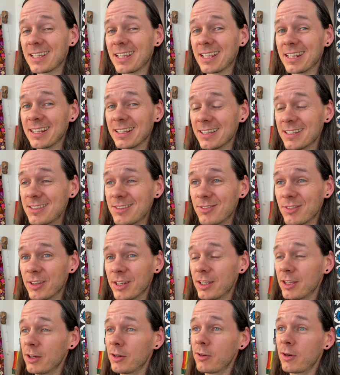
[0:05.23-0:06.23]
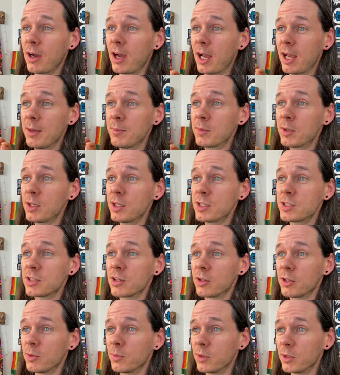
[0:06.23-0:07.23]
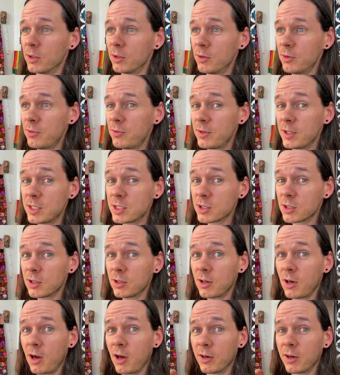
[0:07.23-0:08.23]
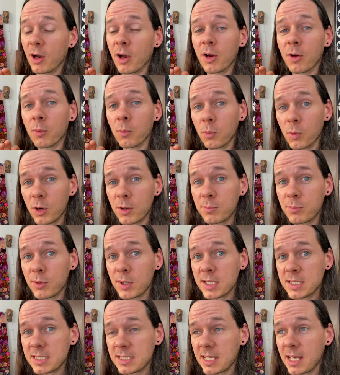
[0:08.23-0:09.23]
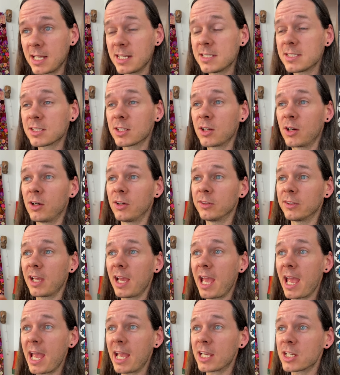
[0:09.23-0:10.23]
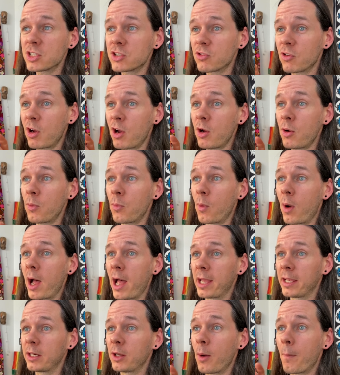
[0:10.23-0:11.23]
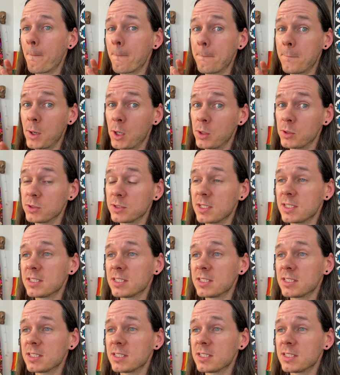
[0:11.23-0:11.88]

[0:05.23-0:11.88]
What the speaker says: And in this video, I'm going to show you a new feature on our WordPress sites called Extra Wide Post.